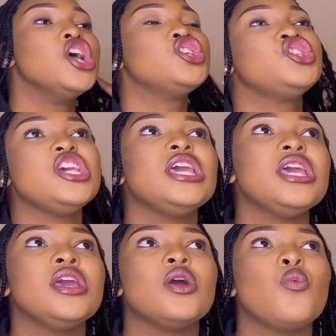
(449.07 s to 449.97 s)

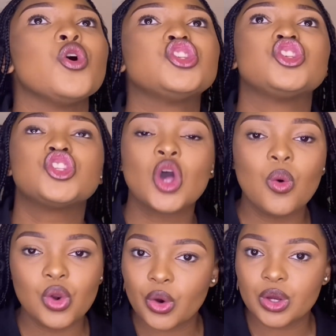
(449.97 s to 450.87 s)
she was so
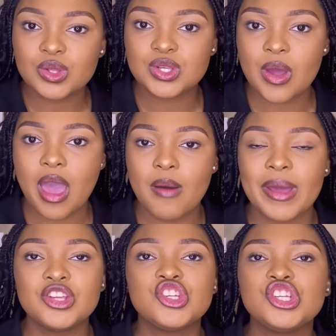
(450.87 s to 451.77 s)
loyal to him
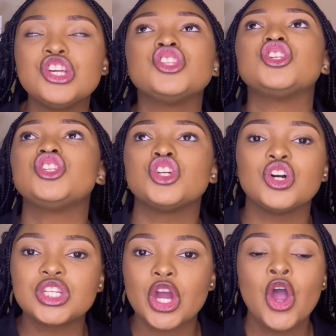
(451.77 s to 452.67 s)
and she
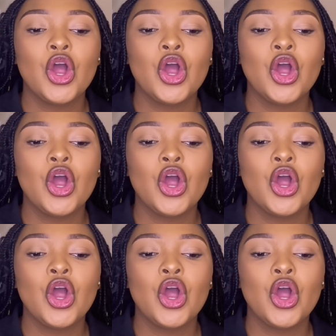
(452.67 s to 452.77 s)
stood